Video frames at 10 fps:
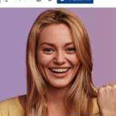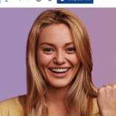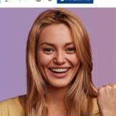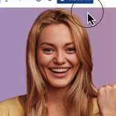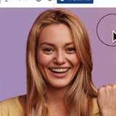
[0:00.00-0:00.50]

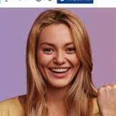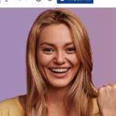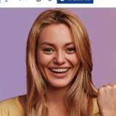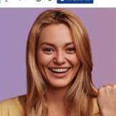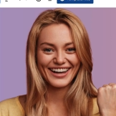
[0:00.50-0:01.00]

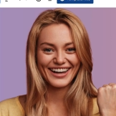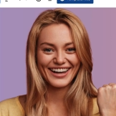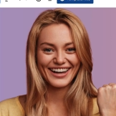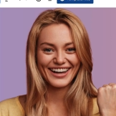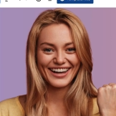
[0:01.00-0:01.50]

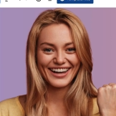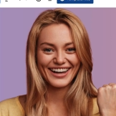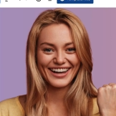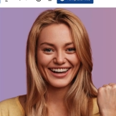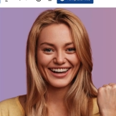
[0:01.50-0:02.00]

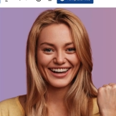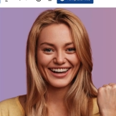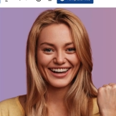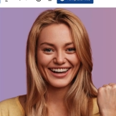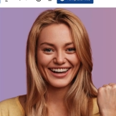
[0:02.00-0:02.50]

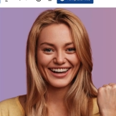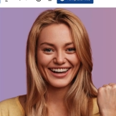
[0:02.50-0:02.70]
No one is speaking in this clip.